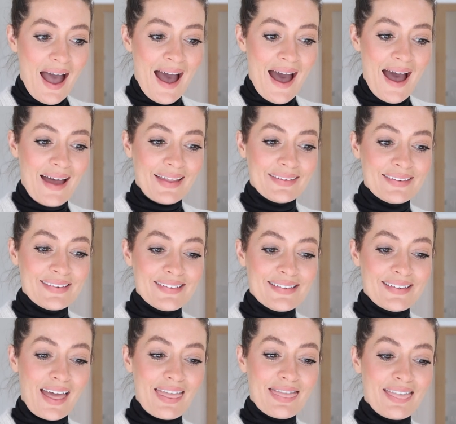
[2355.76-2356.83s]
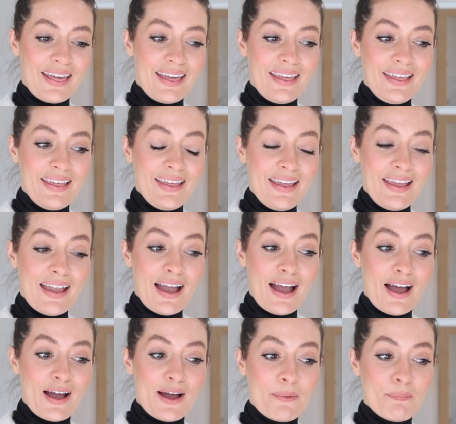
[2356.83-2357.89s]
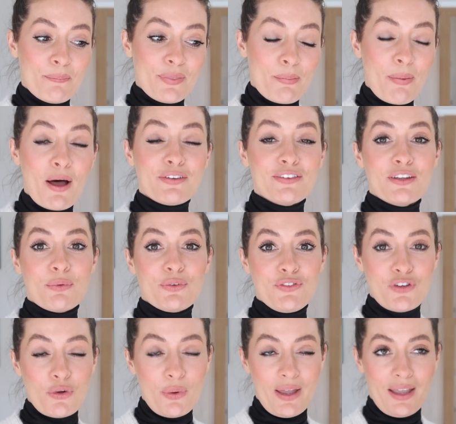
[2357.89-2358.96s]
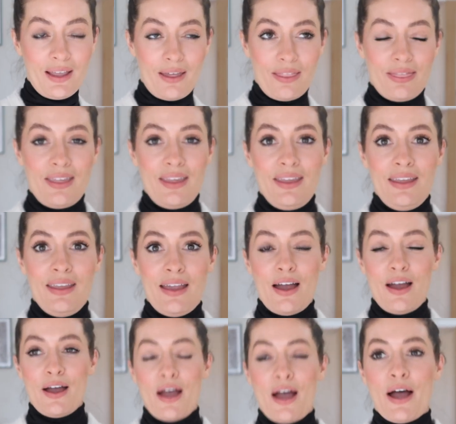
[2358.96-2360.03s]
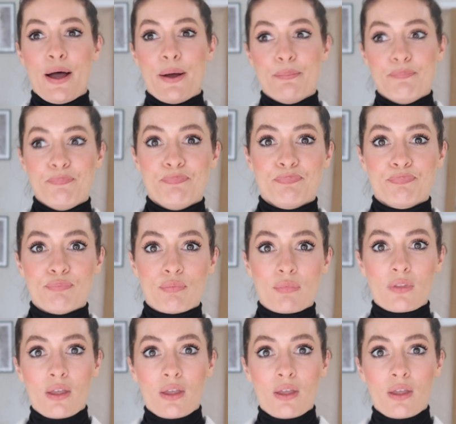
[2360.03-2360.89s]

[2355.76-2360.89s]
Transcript: and the, um, the person that was doing the um,